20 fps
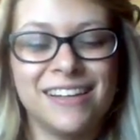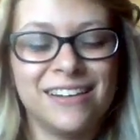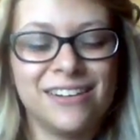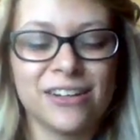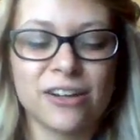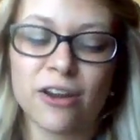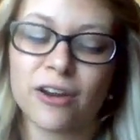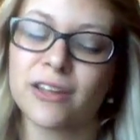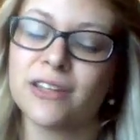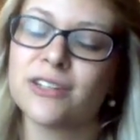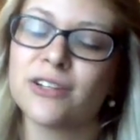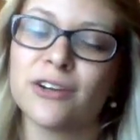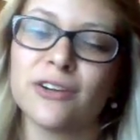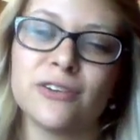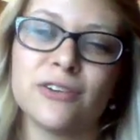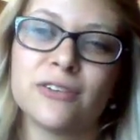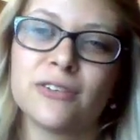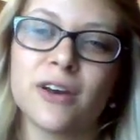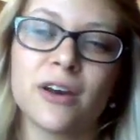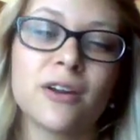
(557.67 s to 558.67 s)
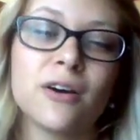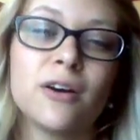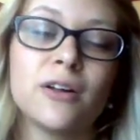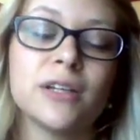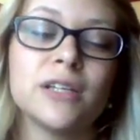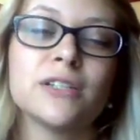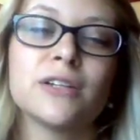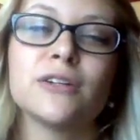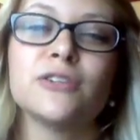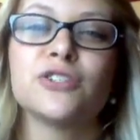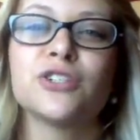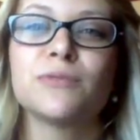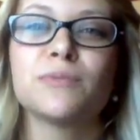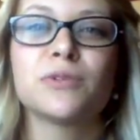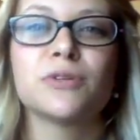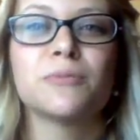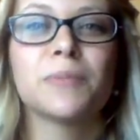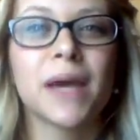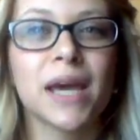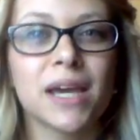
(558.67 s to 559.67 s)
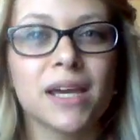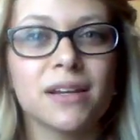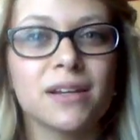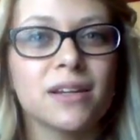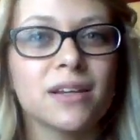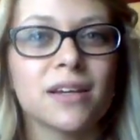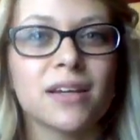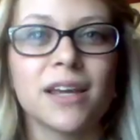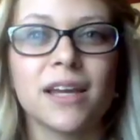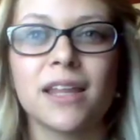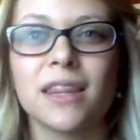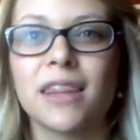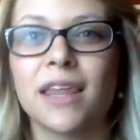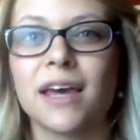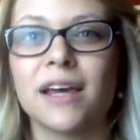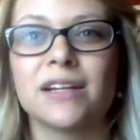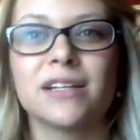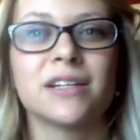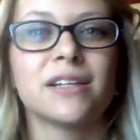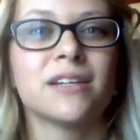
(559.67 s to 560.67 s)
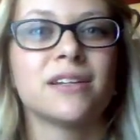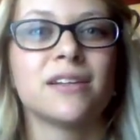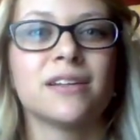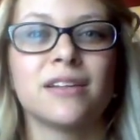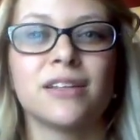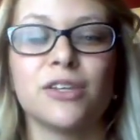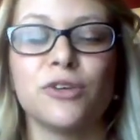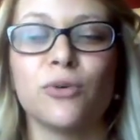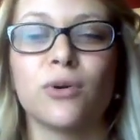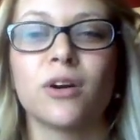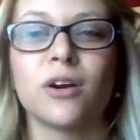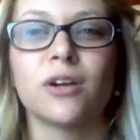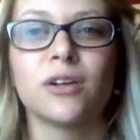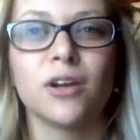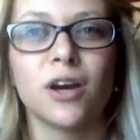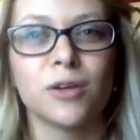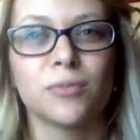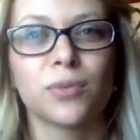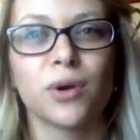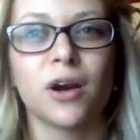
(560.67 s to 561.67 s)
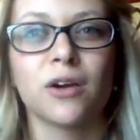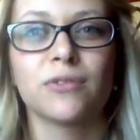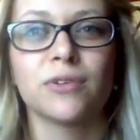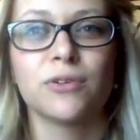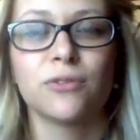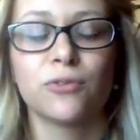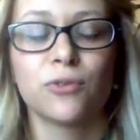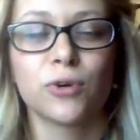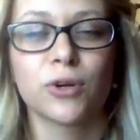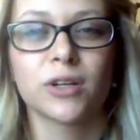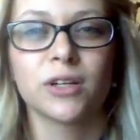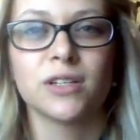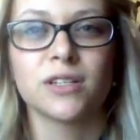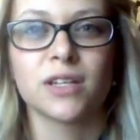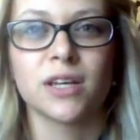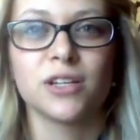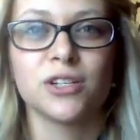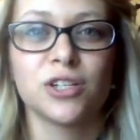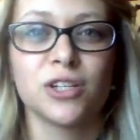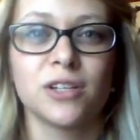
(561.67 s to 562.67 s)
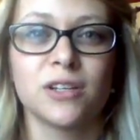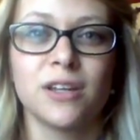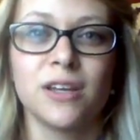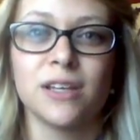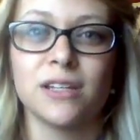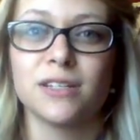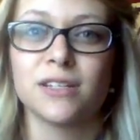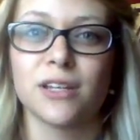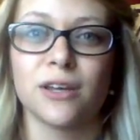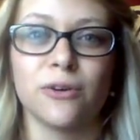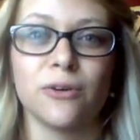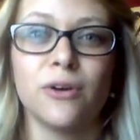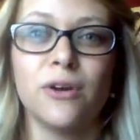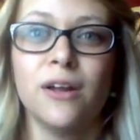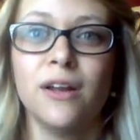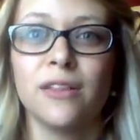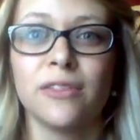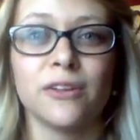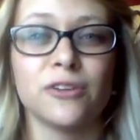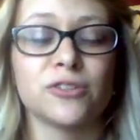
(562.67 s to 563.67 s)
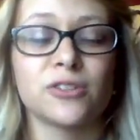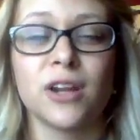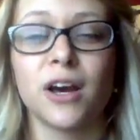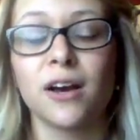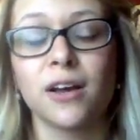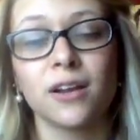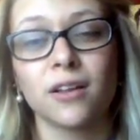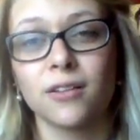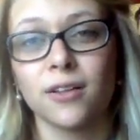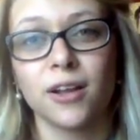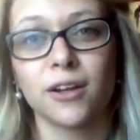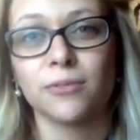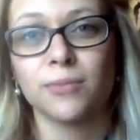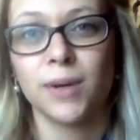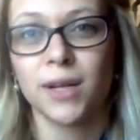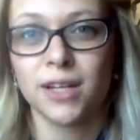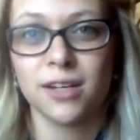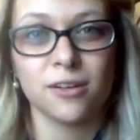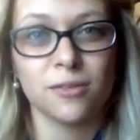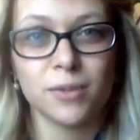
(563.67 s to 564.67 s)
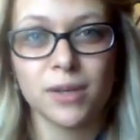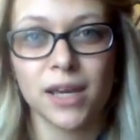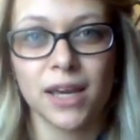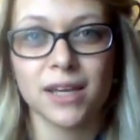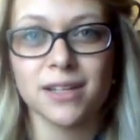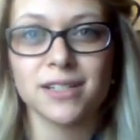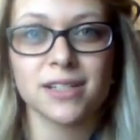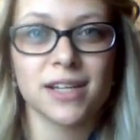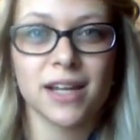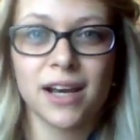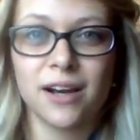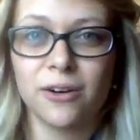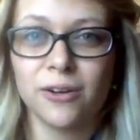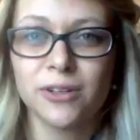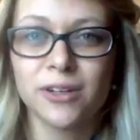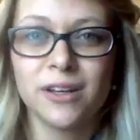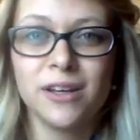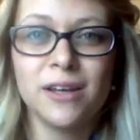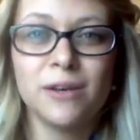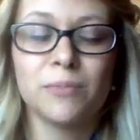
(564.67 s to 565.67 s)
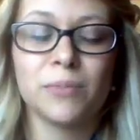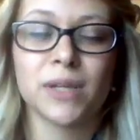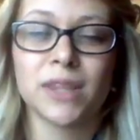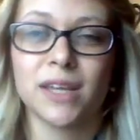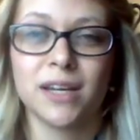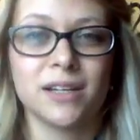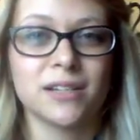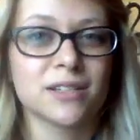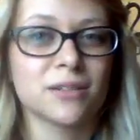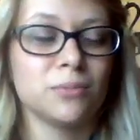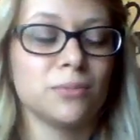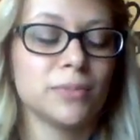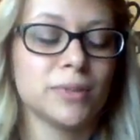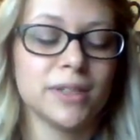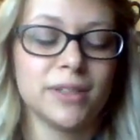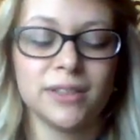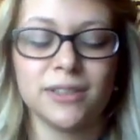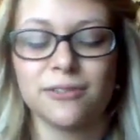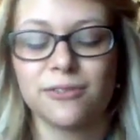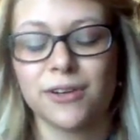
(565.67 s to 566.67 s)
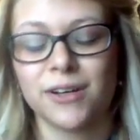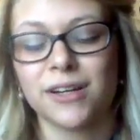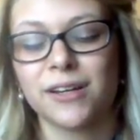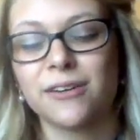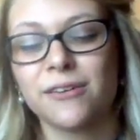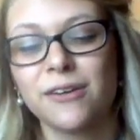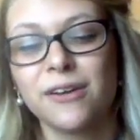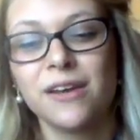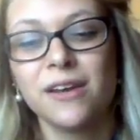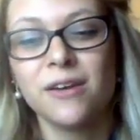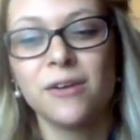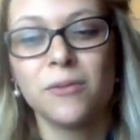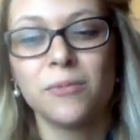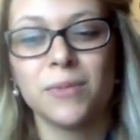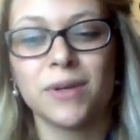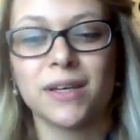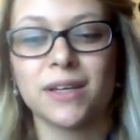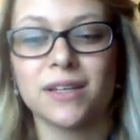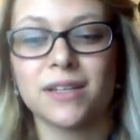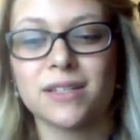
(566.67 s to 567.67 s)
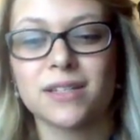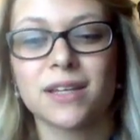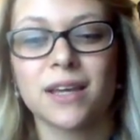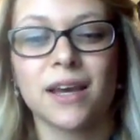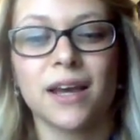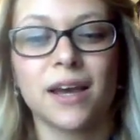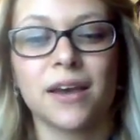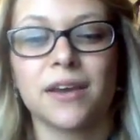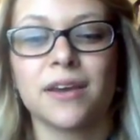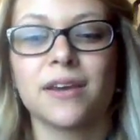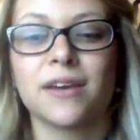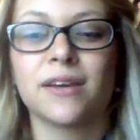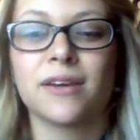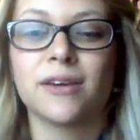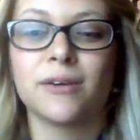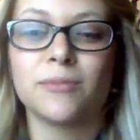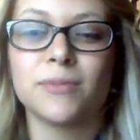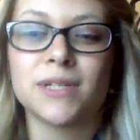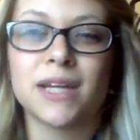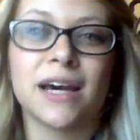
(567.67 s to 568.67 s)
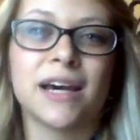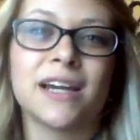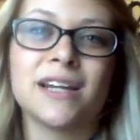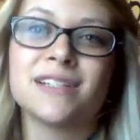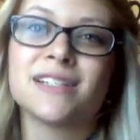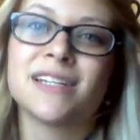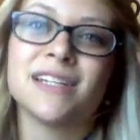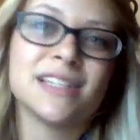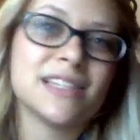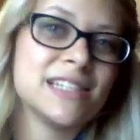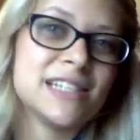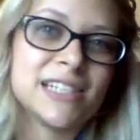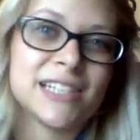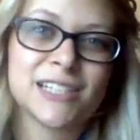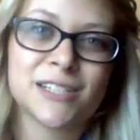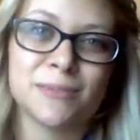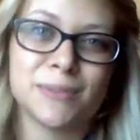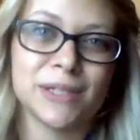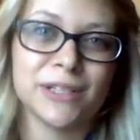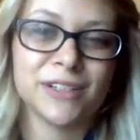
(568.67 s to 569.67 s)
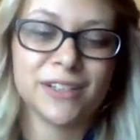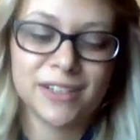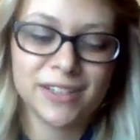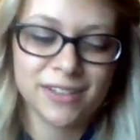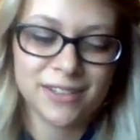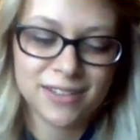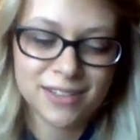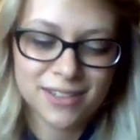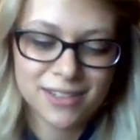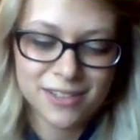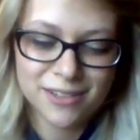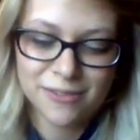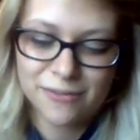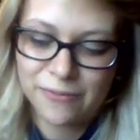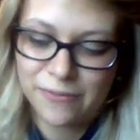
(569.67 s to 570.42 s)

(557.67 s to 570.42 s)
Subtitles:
not all internships are paid, and that you are a nonprofit organization, and so there's not a lot of money to be handed out, but that is completely fine because I am dying to get the experience.